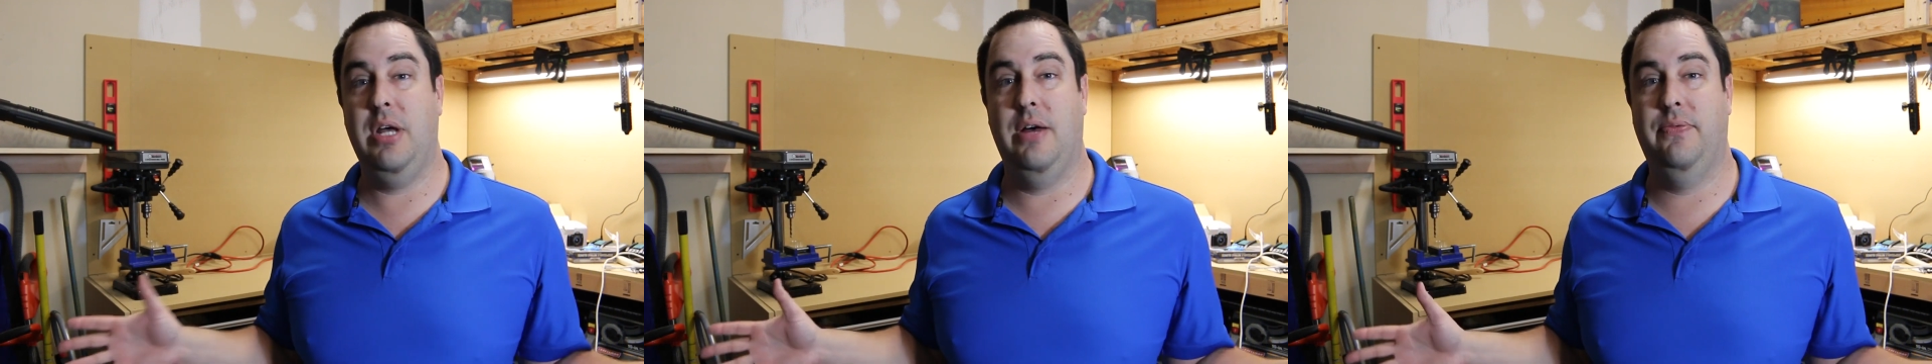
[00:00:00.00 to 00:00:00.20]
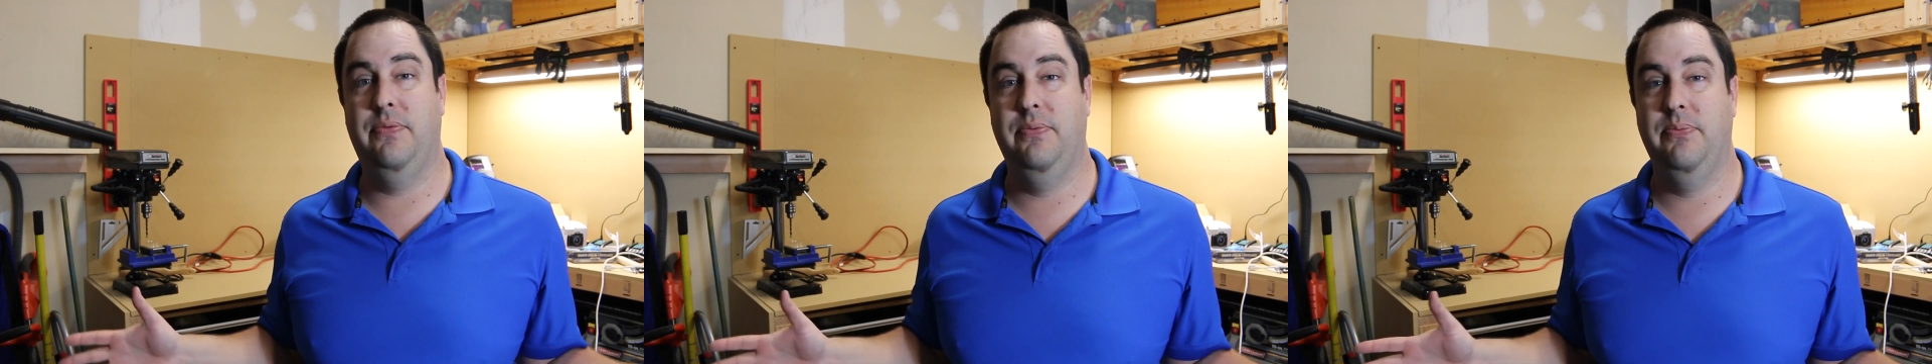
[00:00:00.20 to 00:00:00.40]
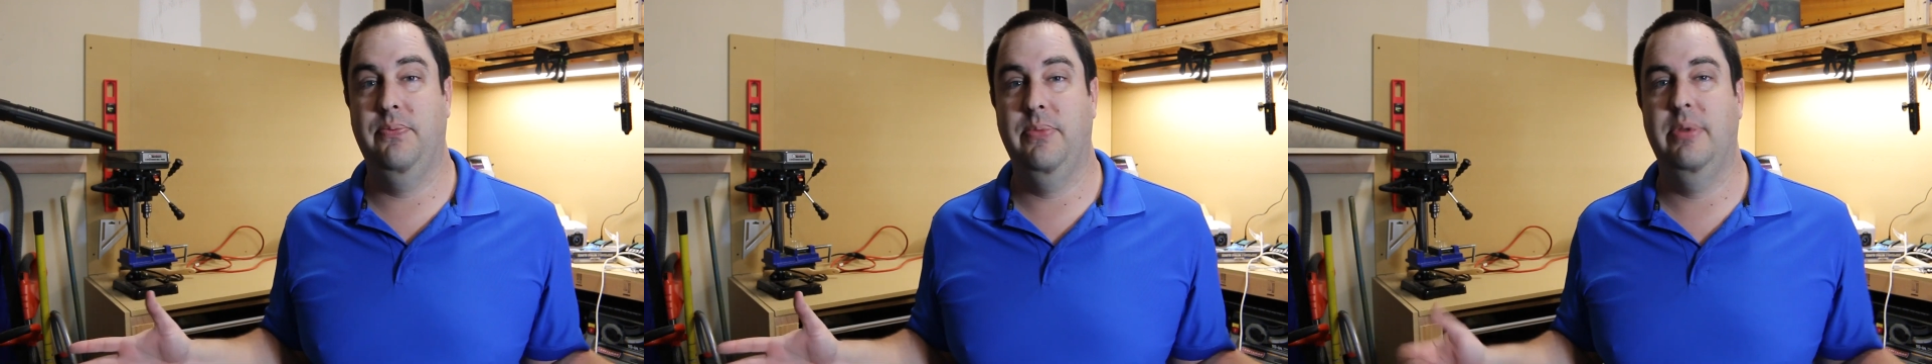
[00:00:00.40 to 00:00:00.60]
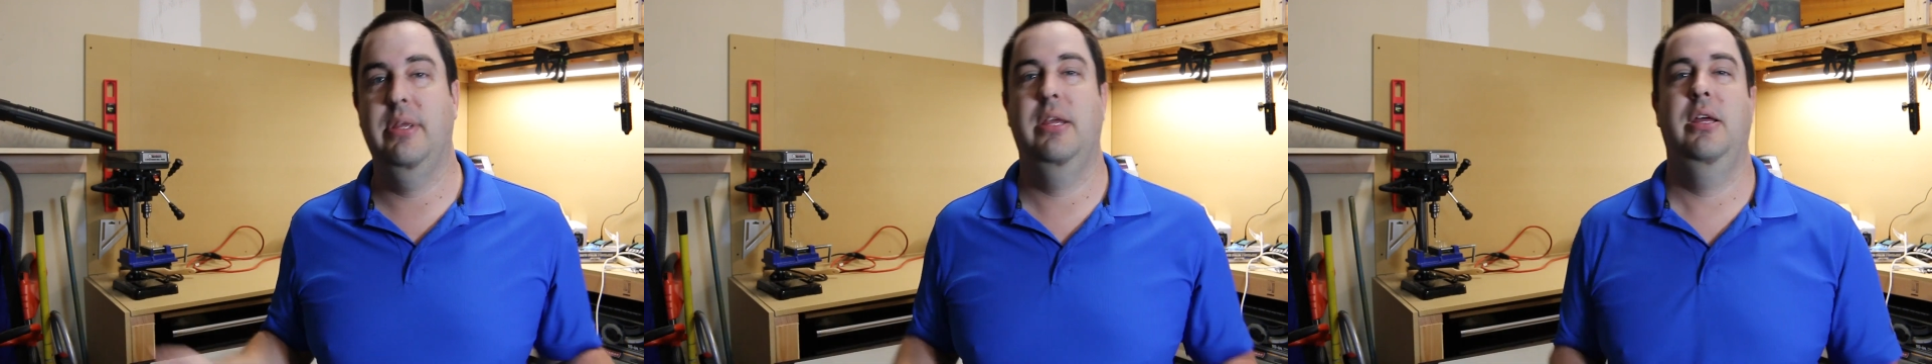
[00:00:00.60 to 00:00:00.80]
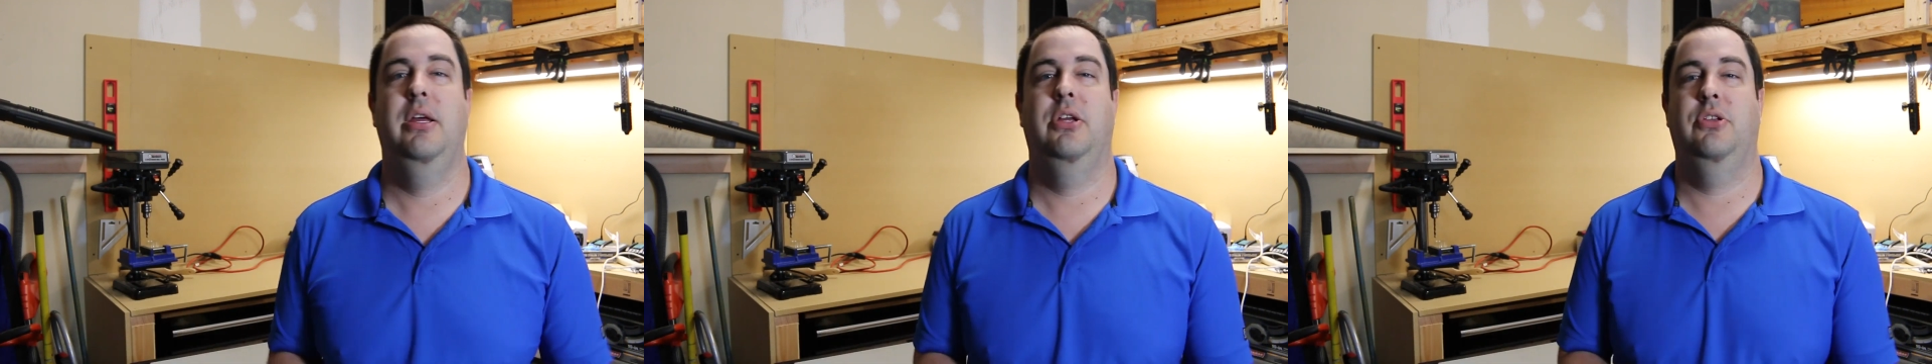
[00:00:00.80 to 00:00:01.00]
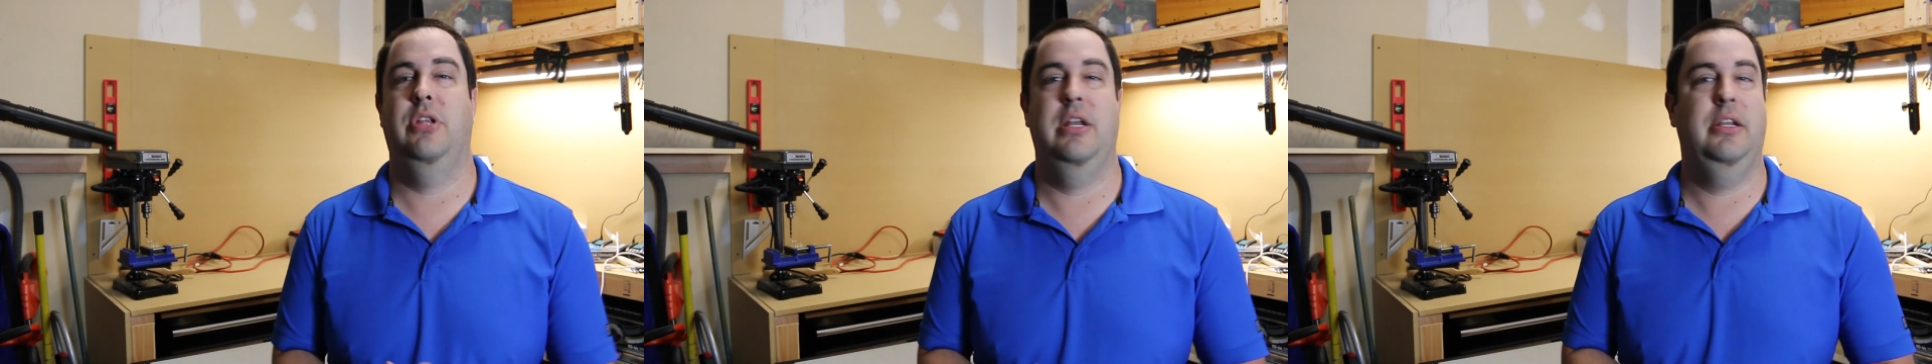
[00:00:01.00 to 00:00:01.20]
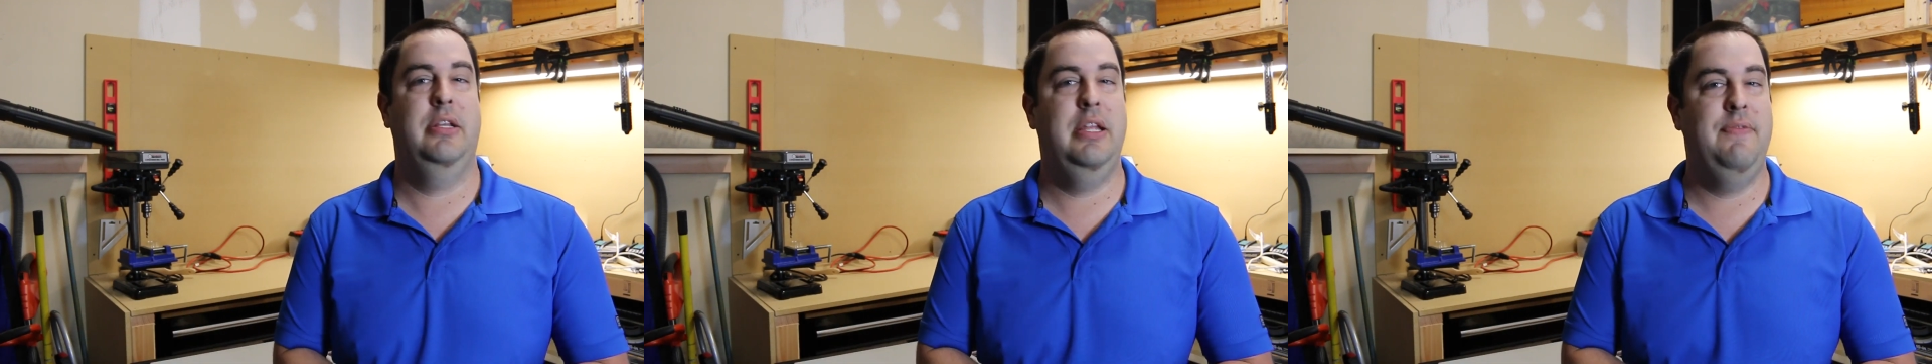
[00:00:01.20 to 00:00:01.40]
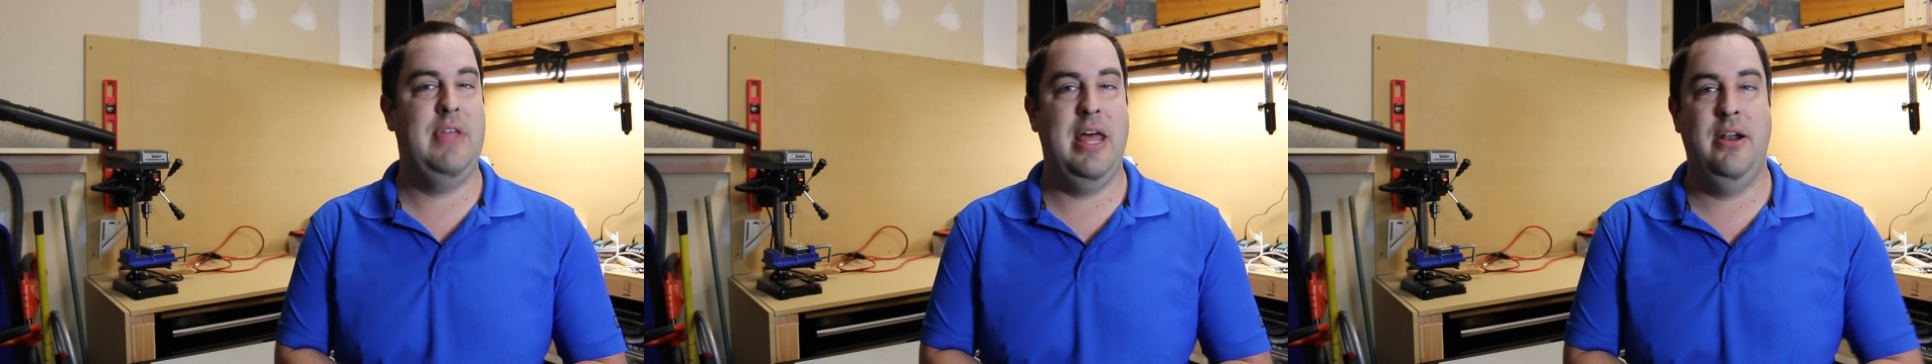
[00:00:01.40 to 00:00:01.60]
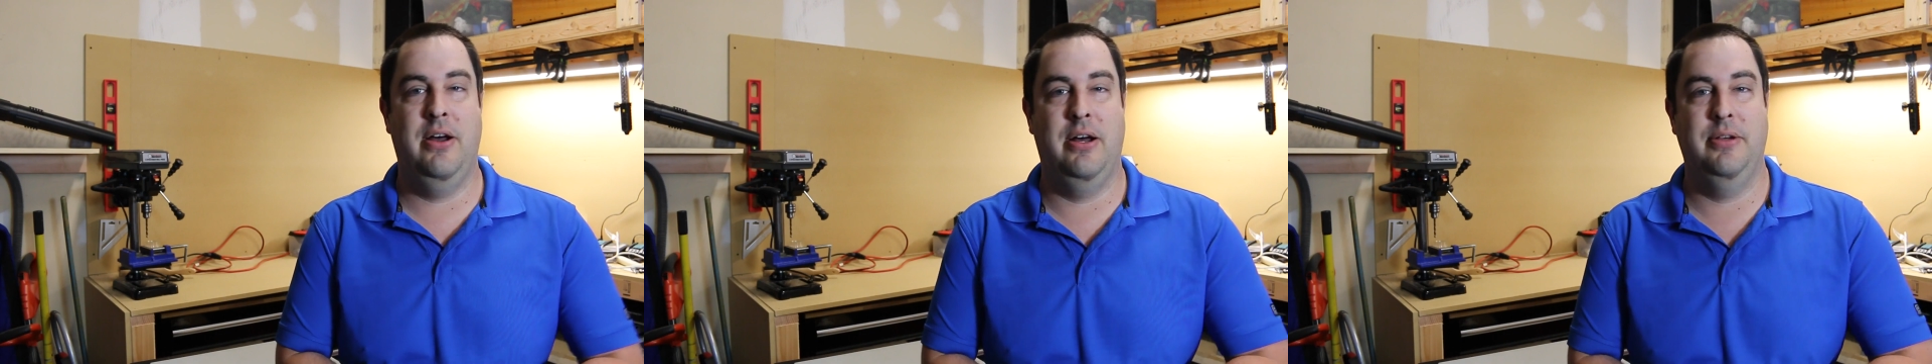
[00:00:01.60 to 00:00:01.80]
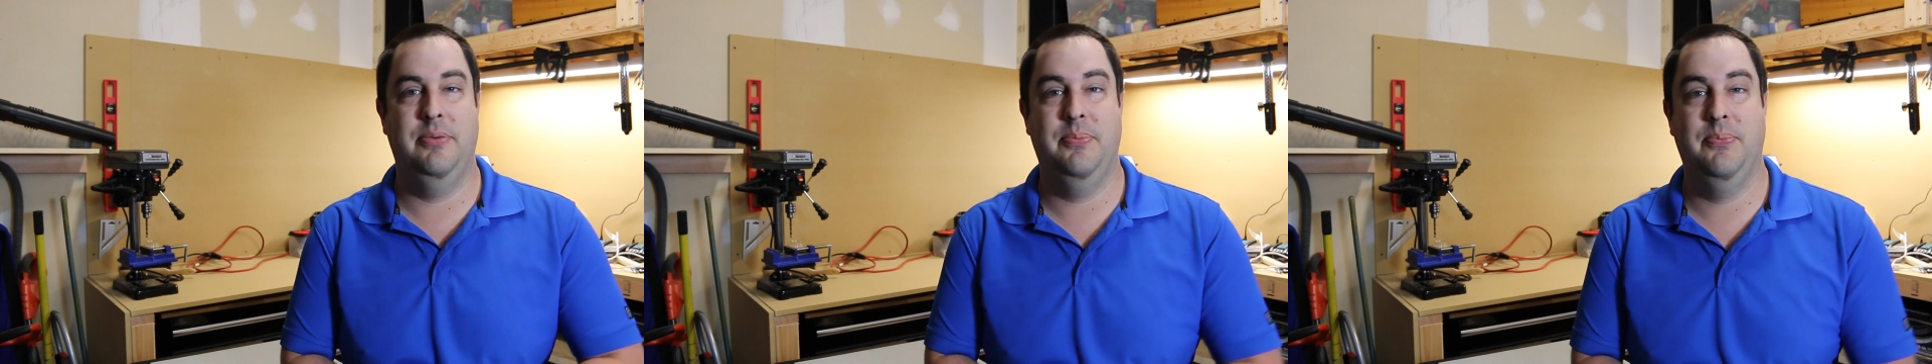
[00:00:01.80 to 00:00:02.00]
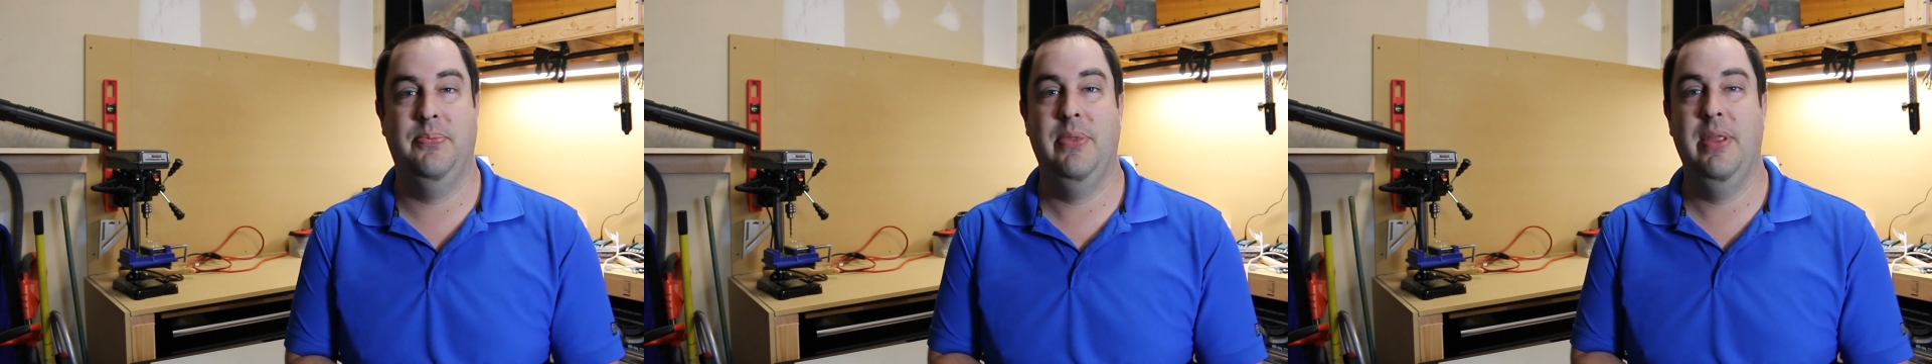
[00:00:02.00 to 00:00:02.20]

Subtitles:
off. Didn't leave that on,